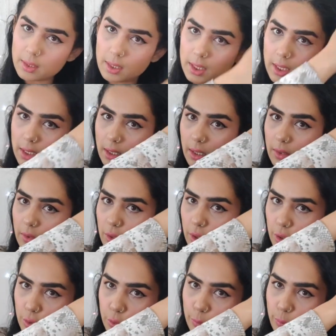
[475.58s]
the
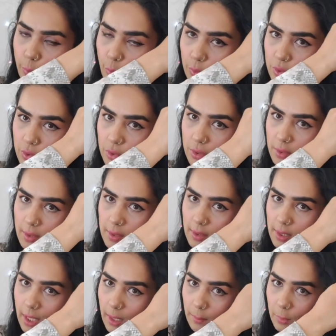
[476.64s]
other two
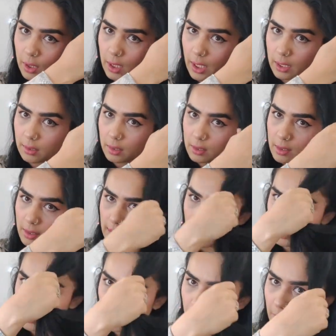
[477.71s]
portions, I'm again gonna
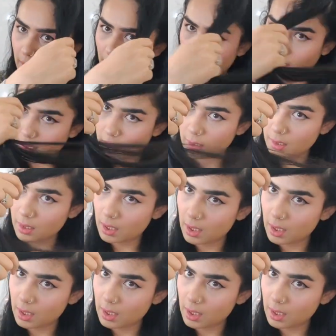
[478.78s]
section my hair,